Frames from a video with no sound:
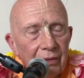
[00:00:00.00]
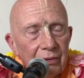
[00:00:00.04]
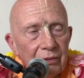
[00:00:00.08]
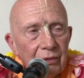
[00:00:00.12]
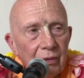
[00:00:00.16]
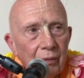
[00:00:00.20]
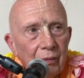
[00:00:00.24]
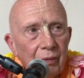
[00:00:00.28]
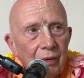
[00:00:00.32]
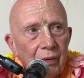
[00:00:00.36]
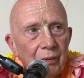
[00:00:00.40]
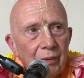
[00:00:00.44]

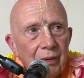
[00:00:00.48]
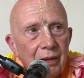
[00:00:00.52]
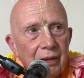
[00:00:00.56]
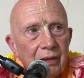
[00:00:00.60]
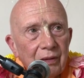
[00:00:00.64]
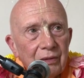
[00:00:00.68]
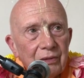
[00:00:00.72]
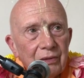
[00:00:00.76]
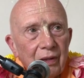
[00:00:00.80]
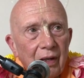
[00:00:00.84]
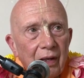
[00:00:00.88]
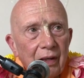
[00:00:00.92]
So when we
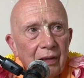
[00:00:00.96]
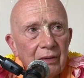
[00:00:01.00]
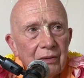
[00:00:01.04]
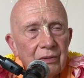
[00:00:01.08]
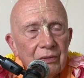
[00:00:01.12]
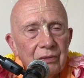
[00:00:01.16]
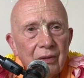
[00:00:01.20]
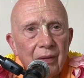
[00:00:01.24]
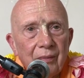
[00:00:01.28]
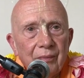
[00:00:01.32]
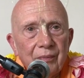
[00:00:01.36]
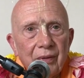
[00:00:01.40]
desire
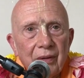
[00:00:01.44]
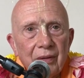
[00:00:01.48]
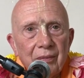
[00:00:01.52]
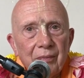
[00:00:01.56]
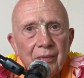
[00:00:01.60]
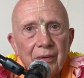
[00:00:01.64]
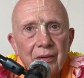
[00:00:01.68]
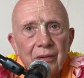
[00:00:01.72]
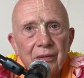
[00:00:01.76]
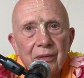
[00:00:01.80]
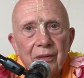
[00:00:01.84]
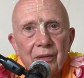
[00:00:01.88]
something
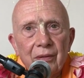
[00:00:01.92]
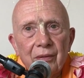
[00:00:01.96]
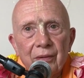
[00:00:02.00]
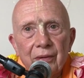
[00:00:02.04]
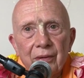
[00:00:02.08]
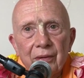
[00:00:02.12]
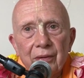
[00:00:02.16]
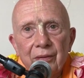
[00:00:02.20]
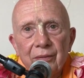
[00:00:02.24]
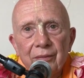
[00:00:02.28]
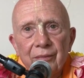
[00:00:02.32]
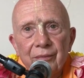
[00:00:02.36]

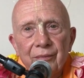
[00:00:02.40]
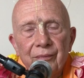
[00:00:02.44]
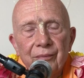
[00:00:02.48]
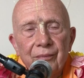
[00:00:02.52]
material,